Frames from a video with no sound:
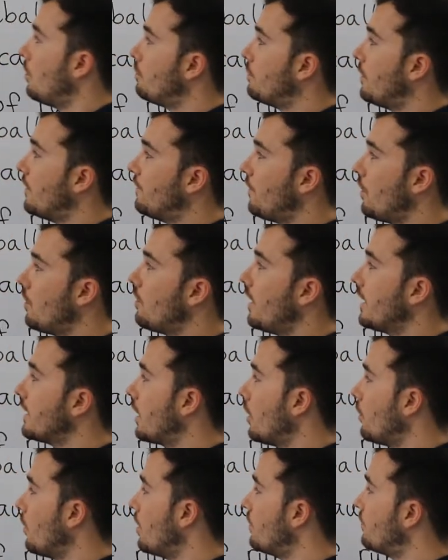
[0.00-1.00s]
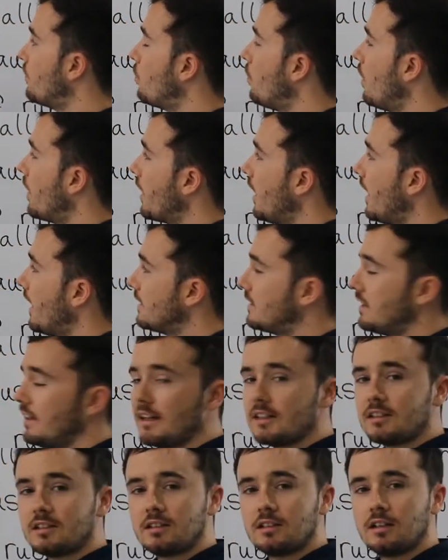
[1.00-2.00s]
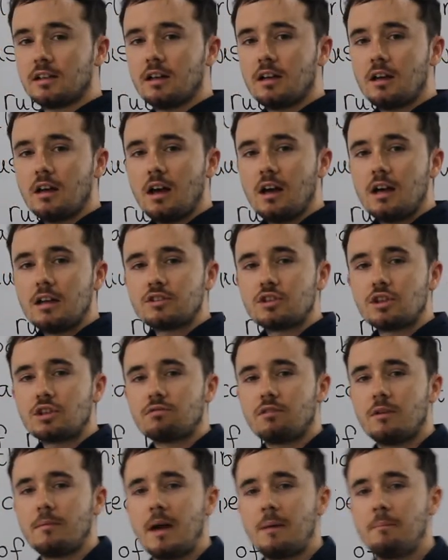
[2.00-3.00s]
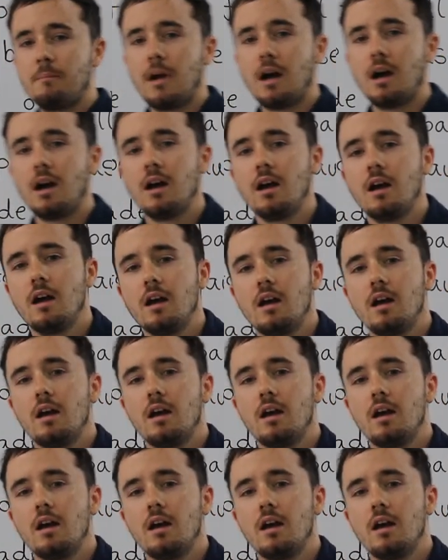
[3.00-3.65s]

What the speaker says: before I go over what I did, just remember,